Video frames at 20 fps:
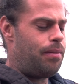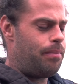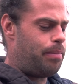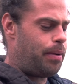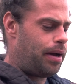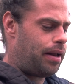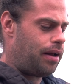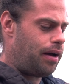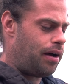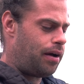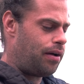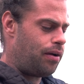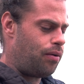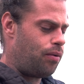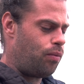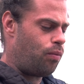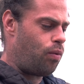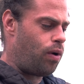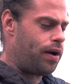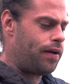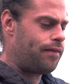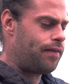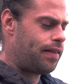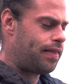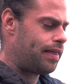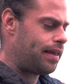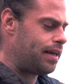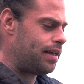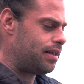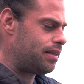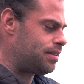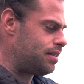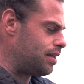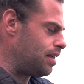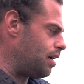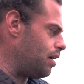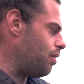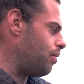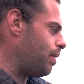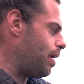But one of the things
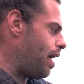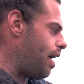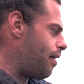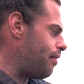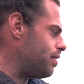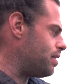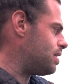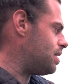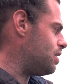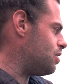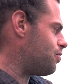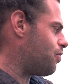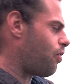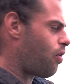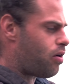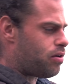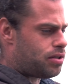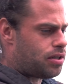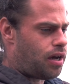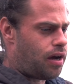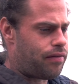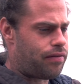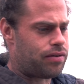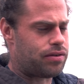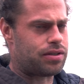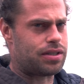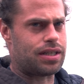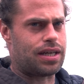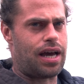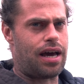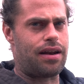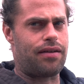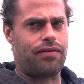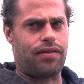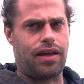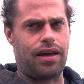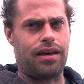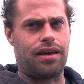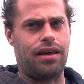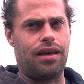we have is these frost covers to kind of
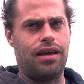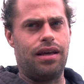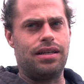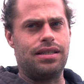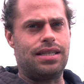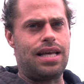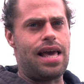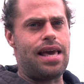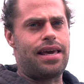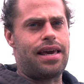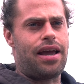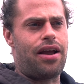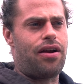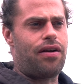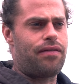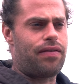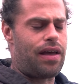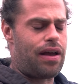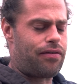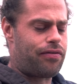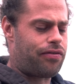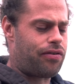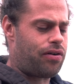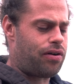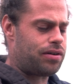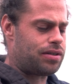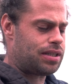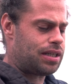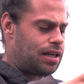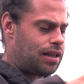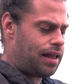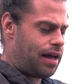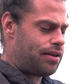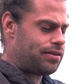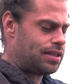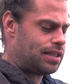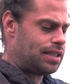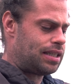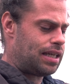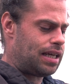like take care of that frost. It
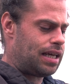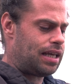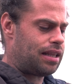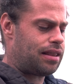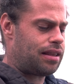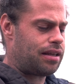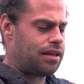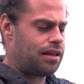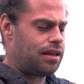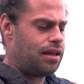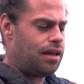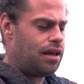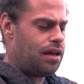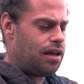allows it to hit the